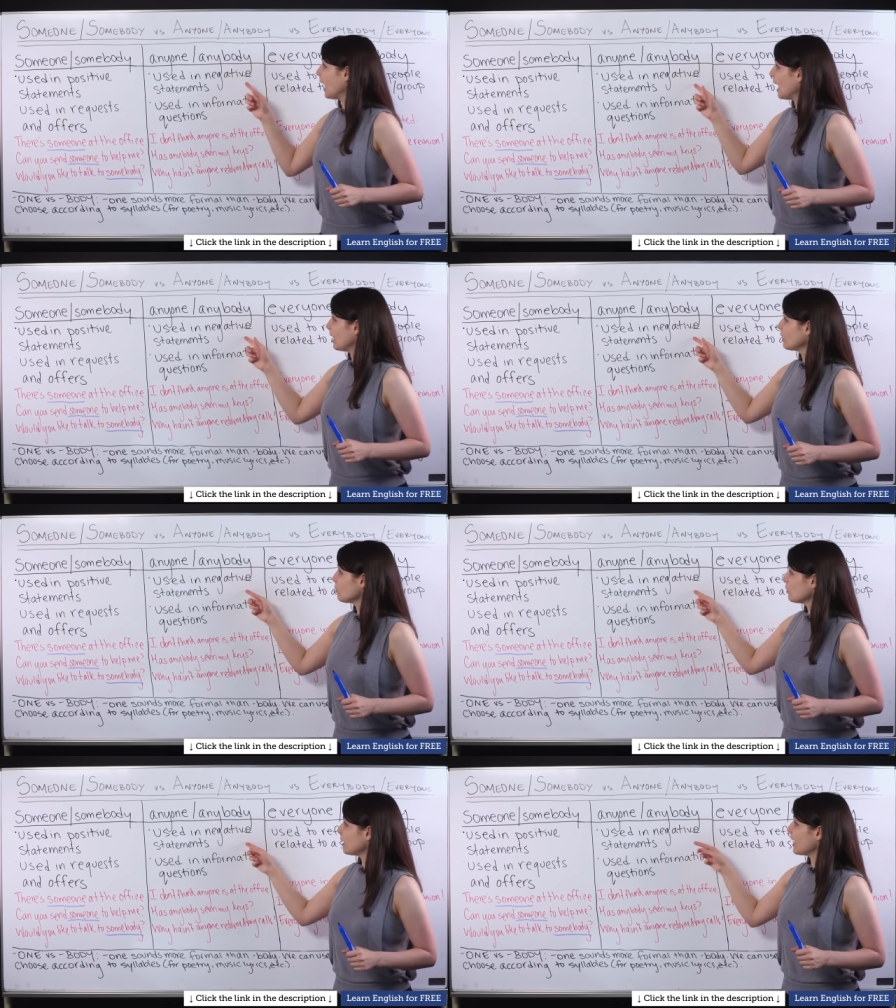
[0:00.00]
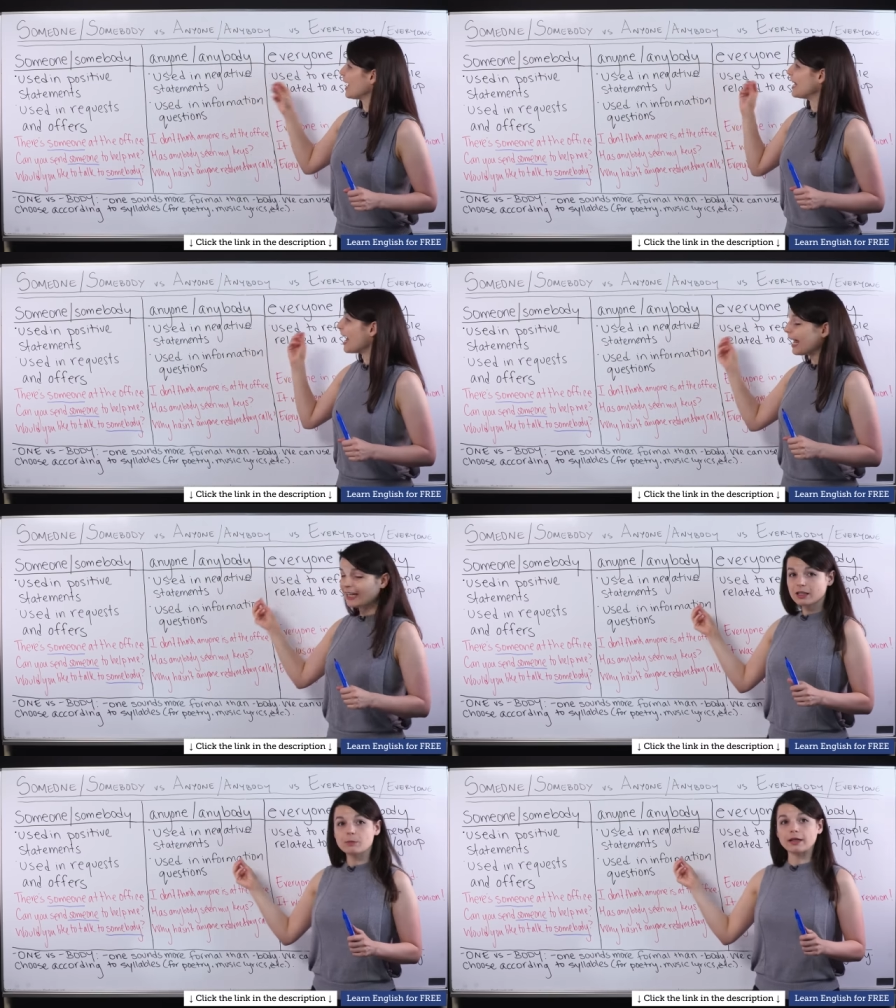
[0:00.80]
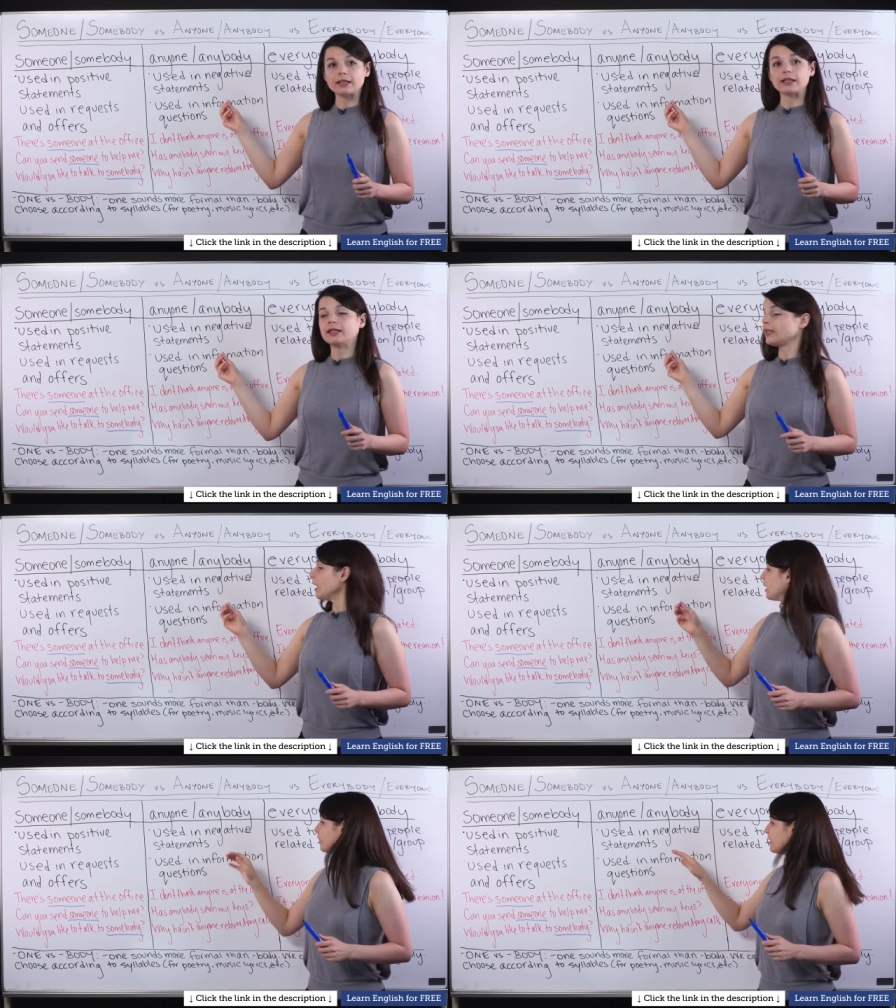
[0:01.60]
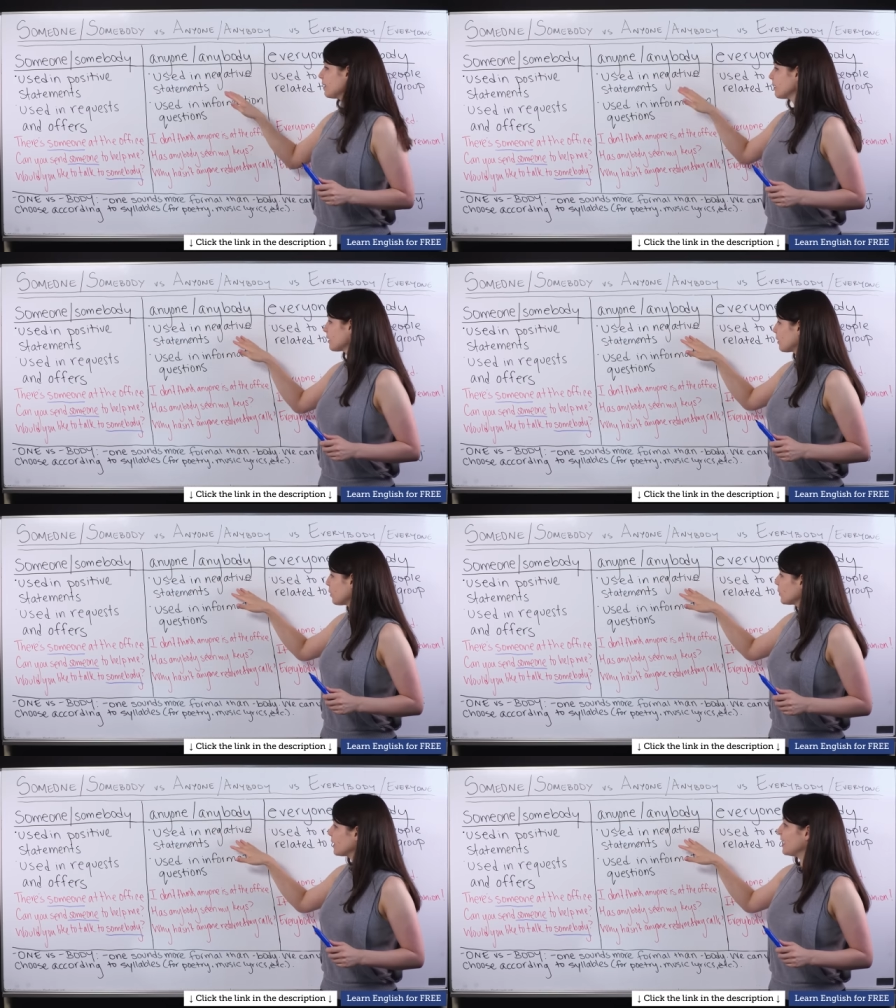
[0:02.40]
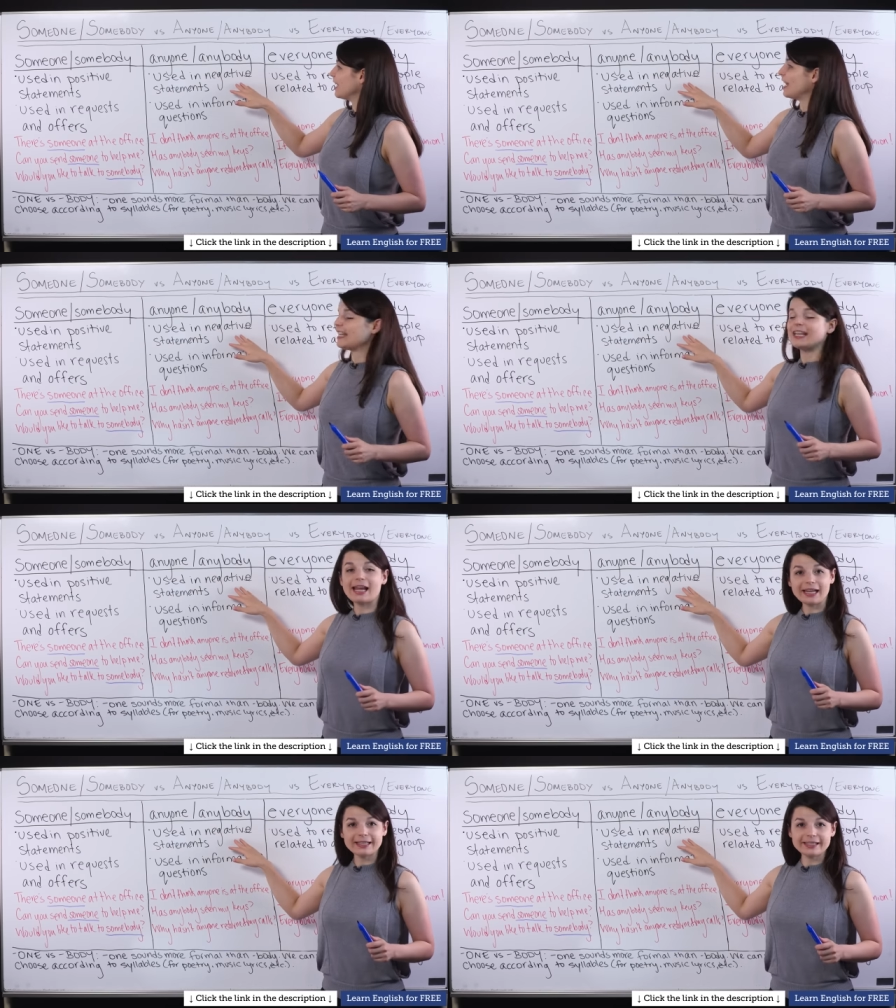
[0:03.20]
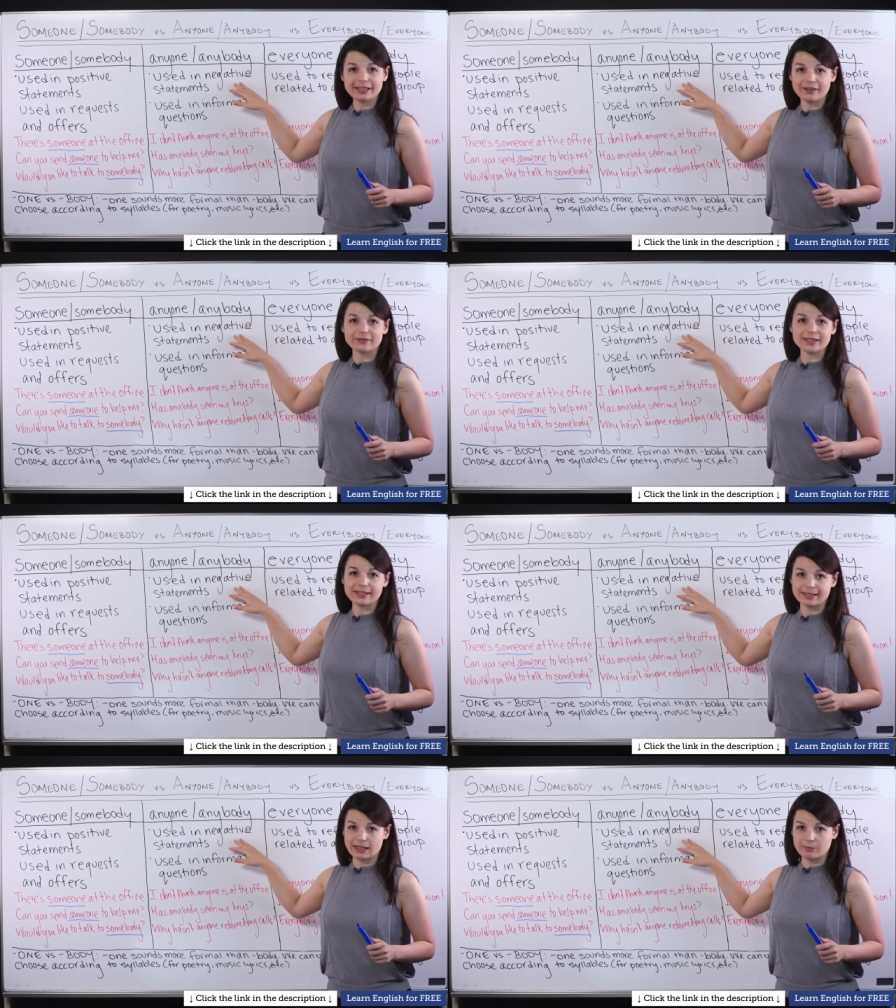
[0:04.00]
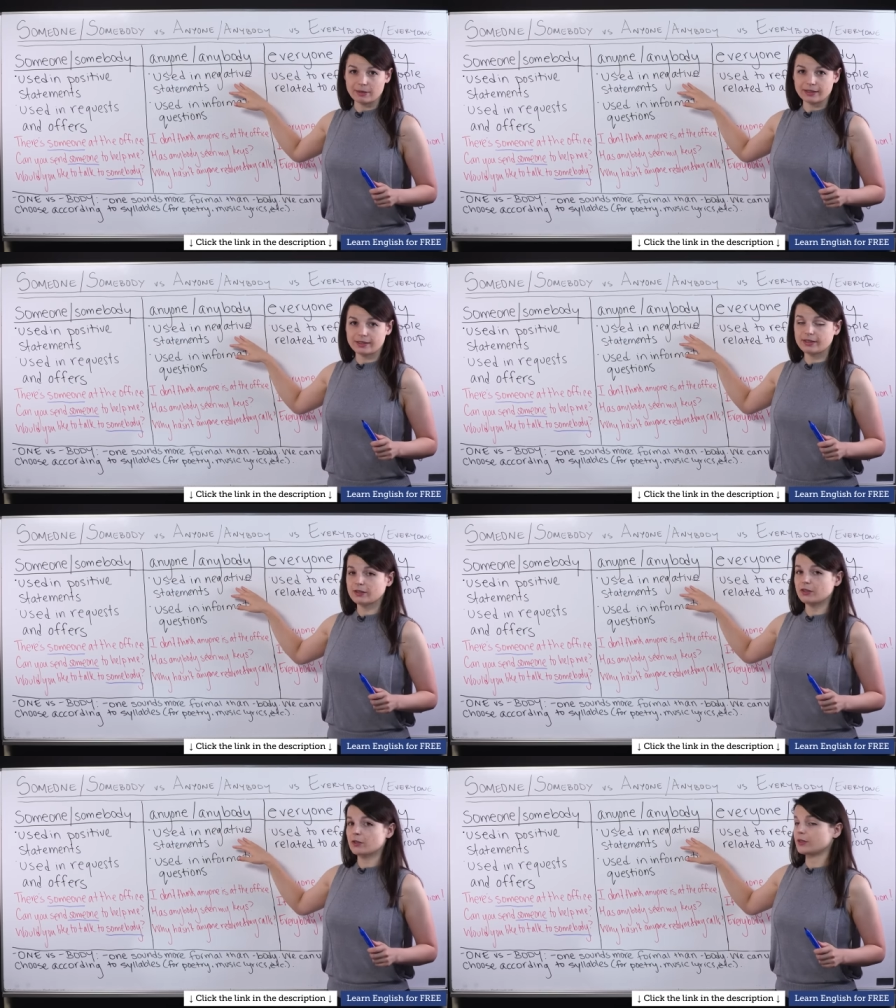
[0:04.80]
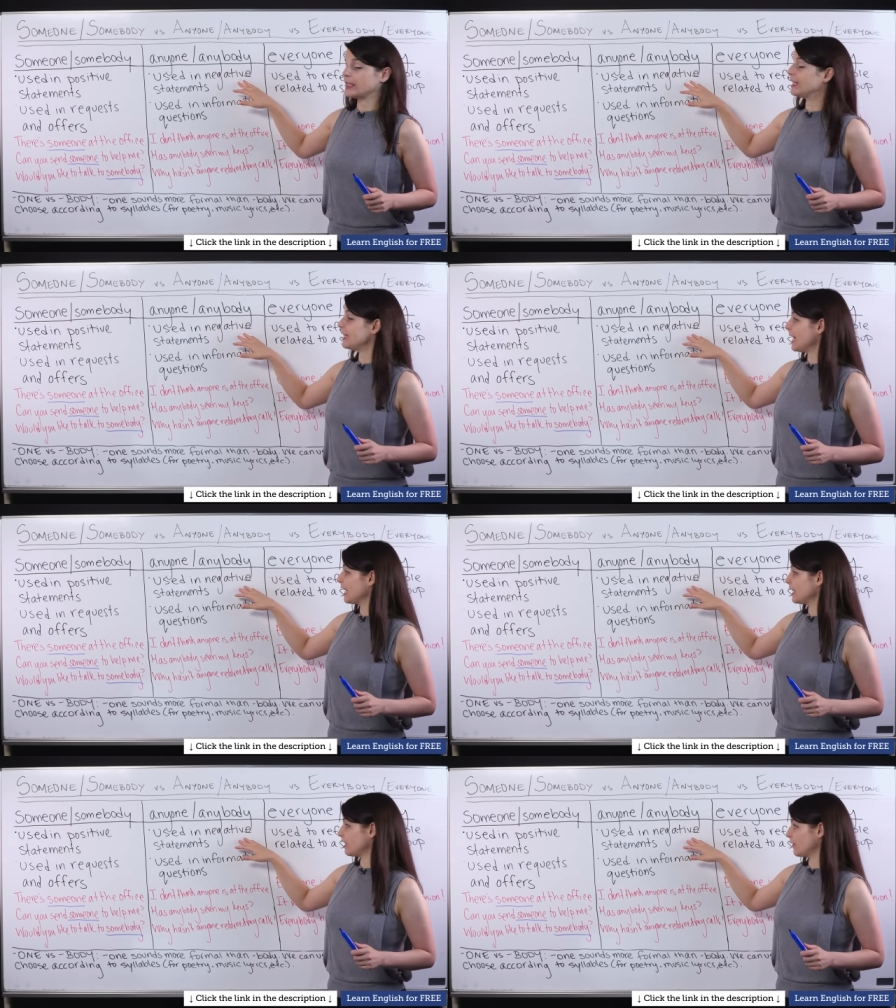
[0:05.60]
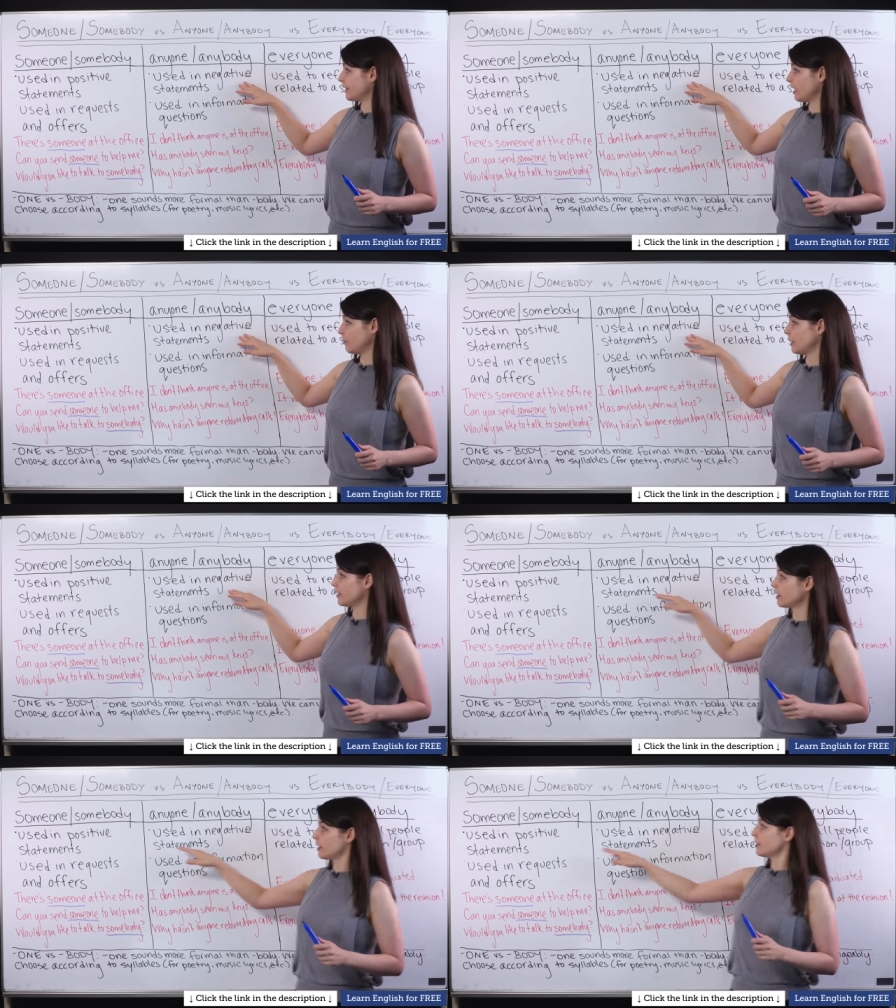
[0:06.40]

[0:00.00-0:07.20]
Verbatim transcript: Anyone and anybody, this is used in negative statements. These are used in negative statements.